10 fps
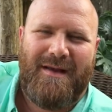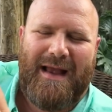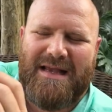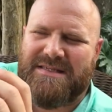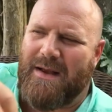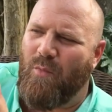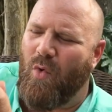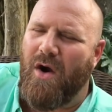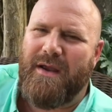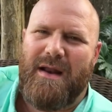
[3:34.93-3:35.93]
as I'm
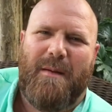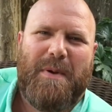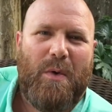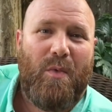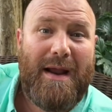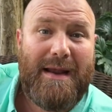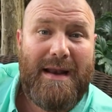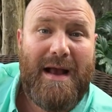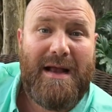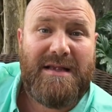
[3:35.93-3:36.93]
walking up, I
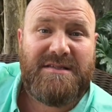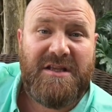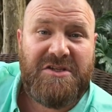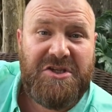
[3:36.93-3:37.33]
recognized the